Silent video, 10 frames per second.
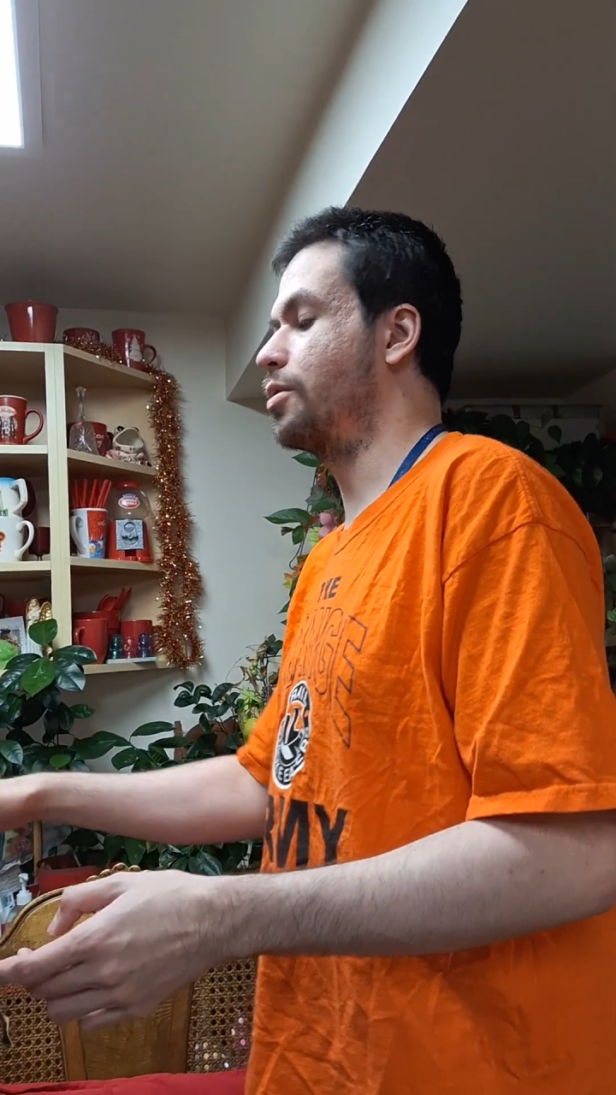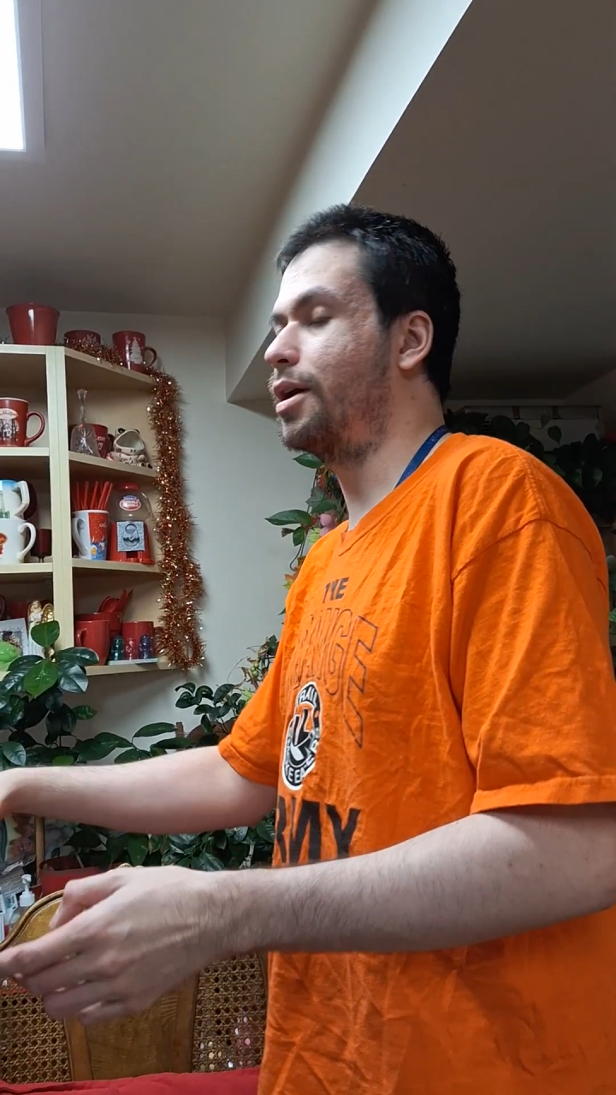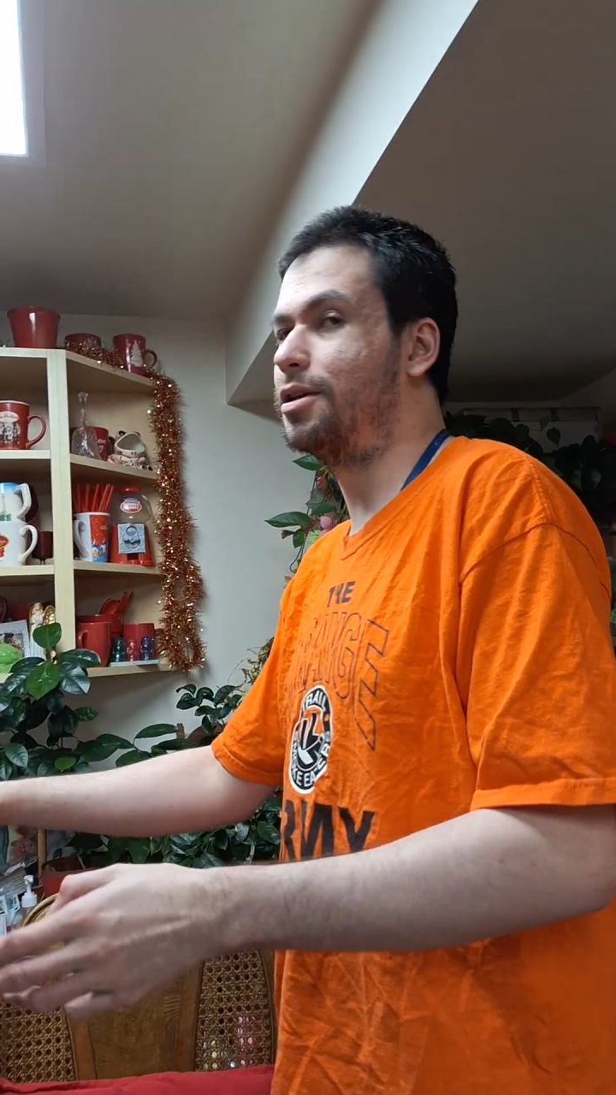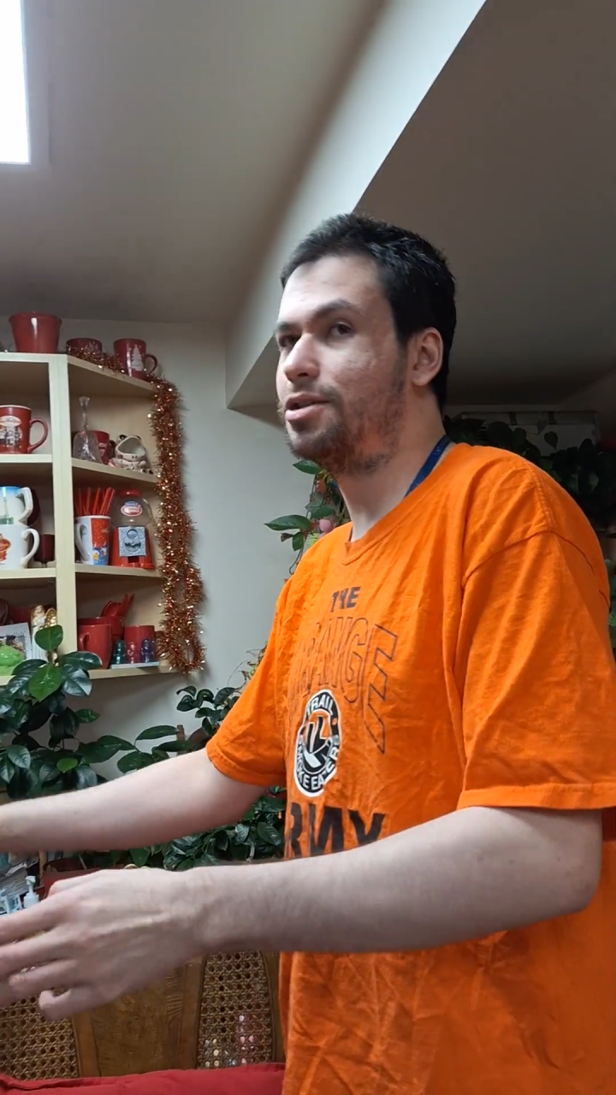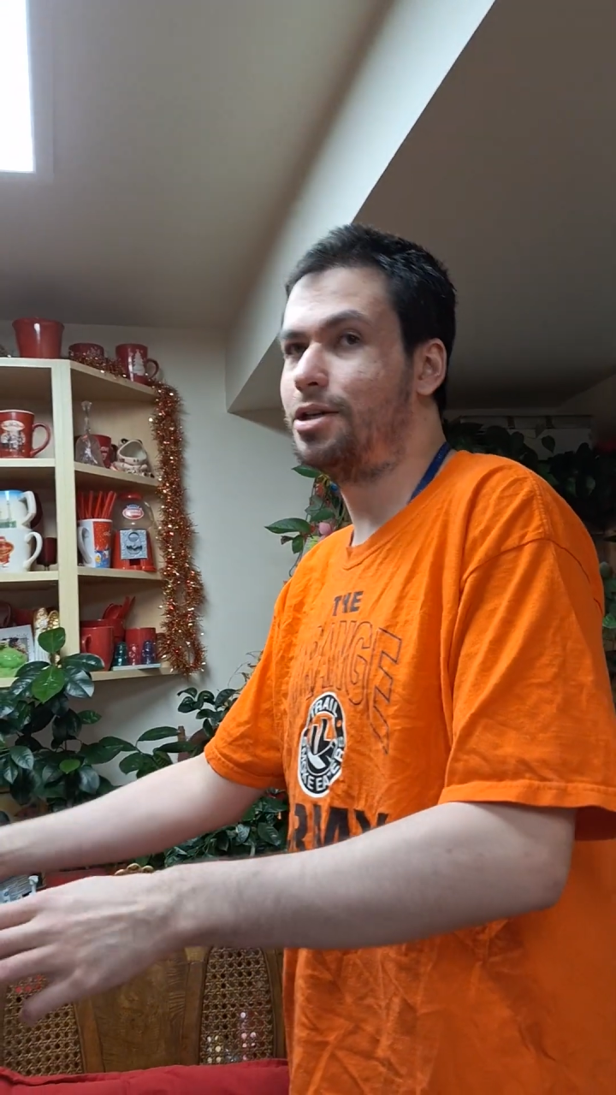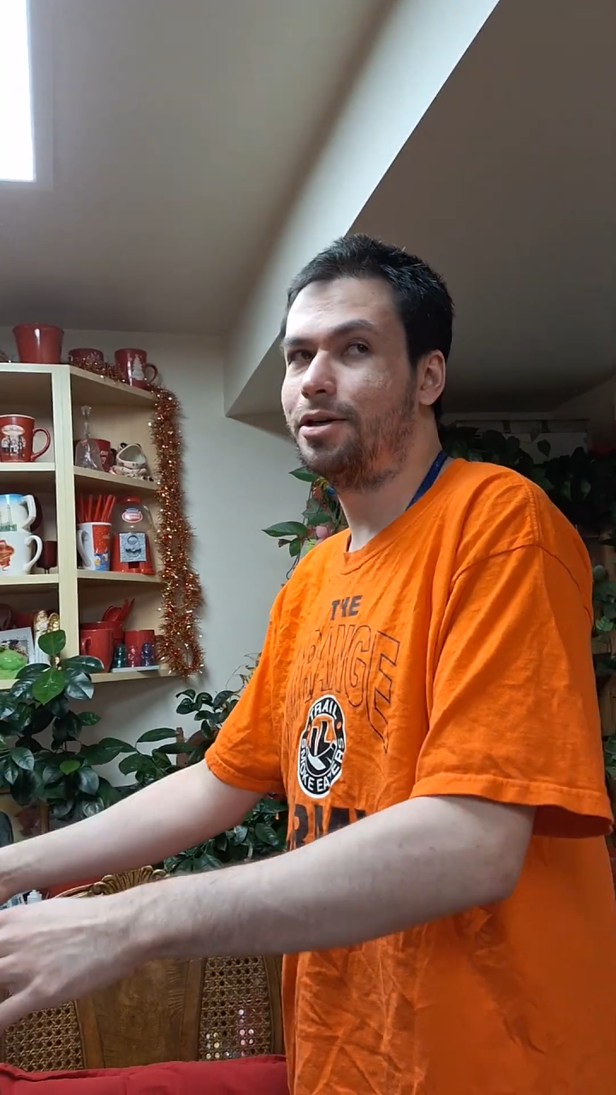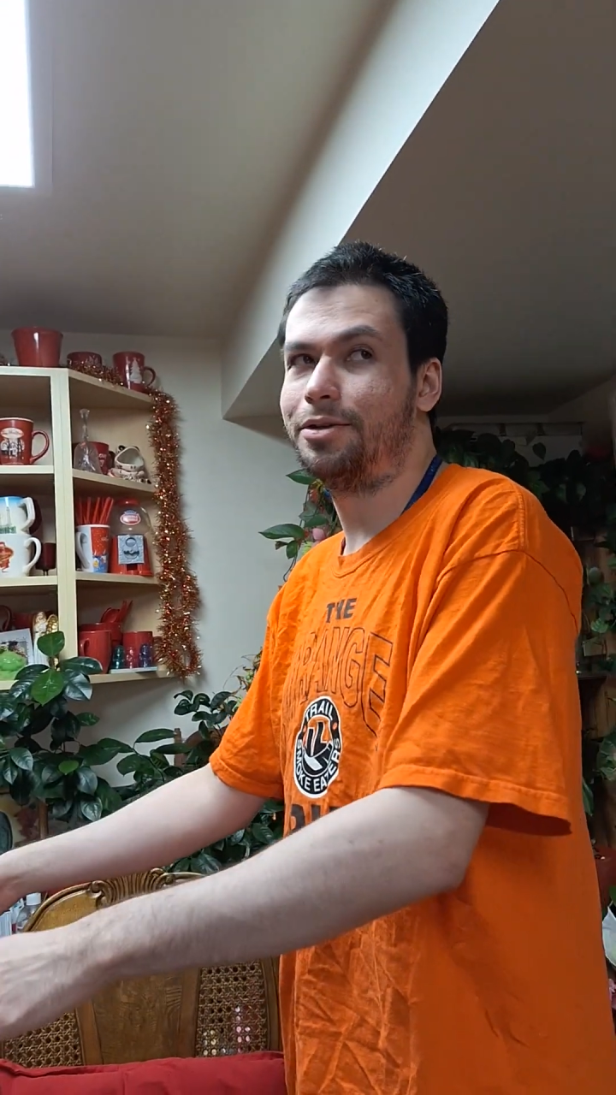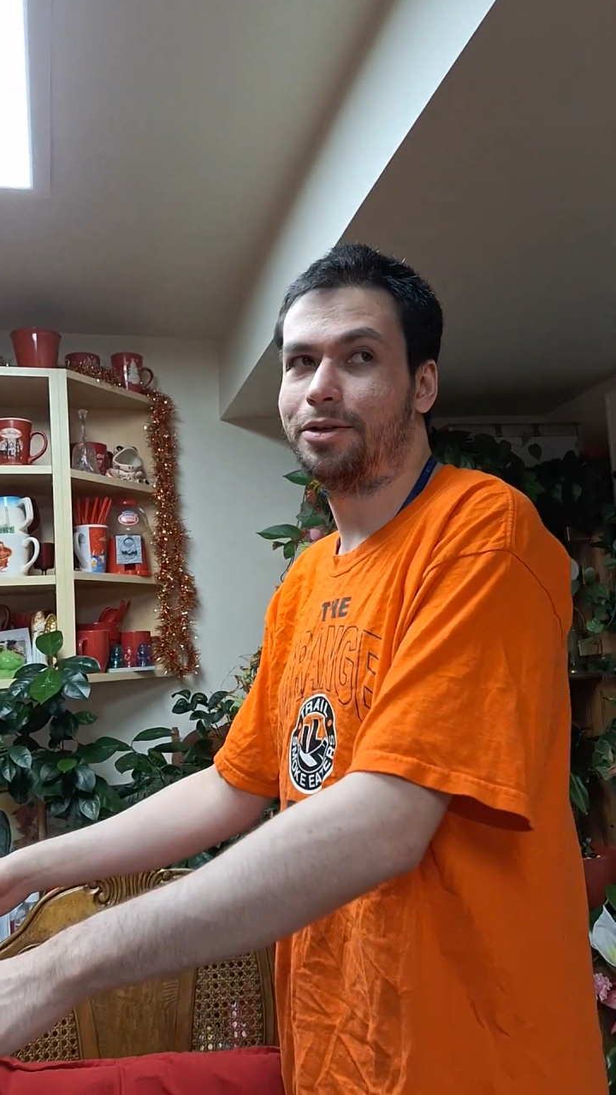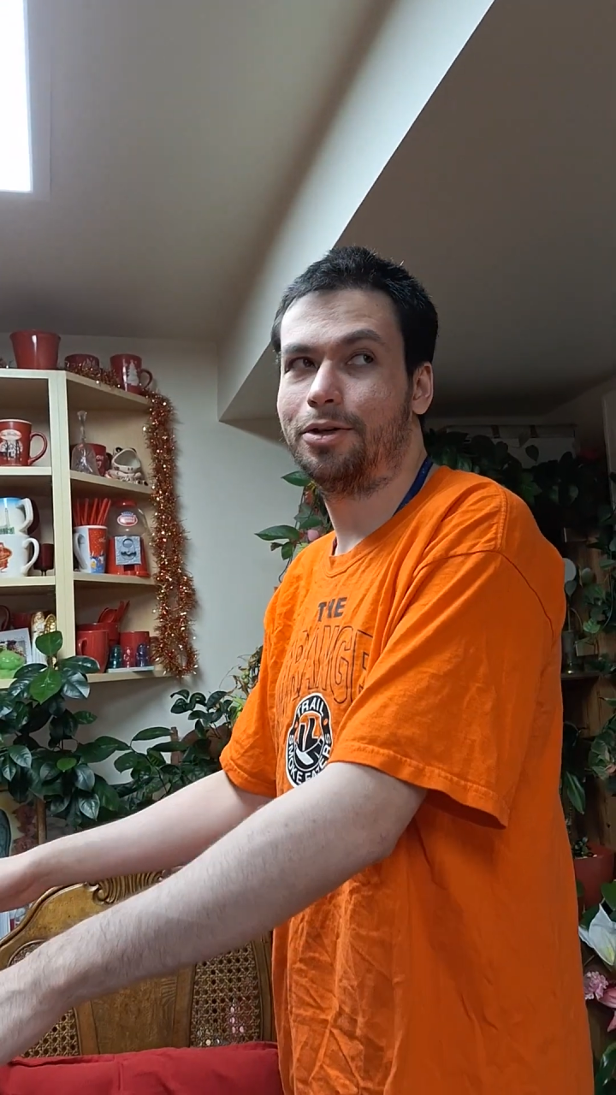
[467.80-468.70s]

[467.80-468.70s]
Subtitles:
strategy on the